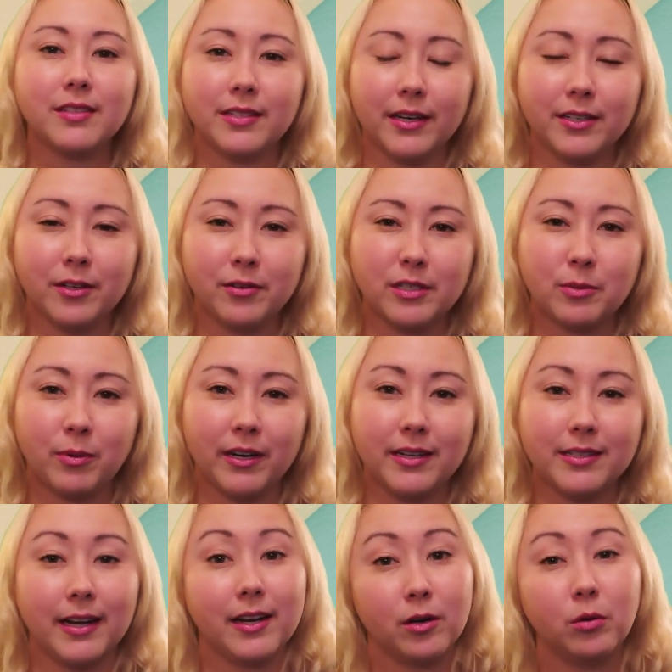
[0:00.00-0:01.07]
Saratoga
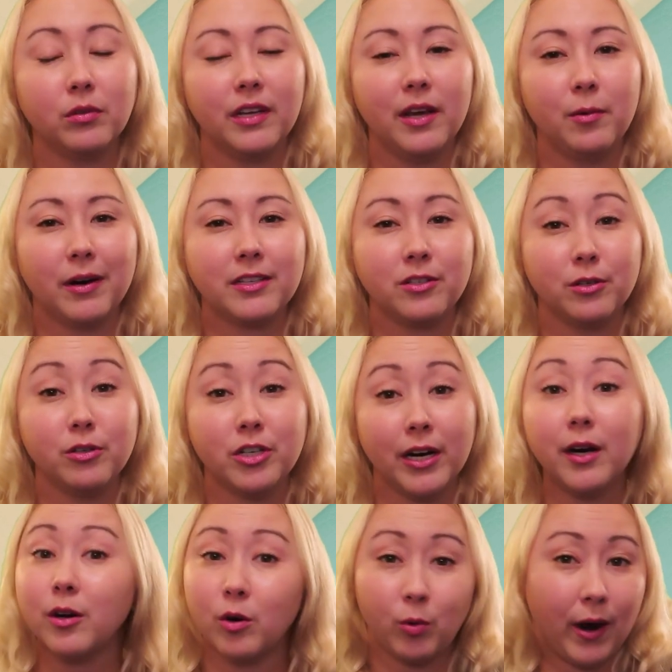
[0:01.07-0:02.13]
Springs and Old Key West do
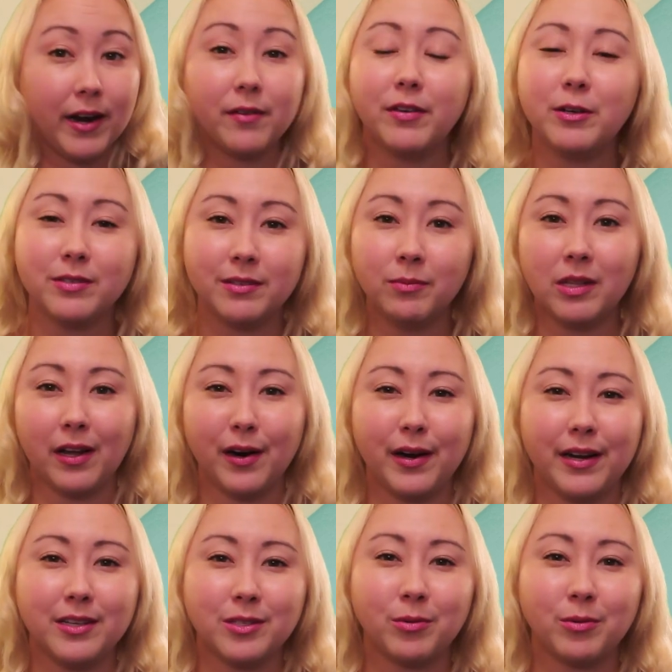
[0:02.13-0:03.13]
share quite a few similarities,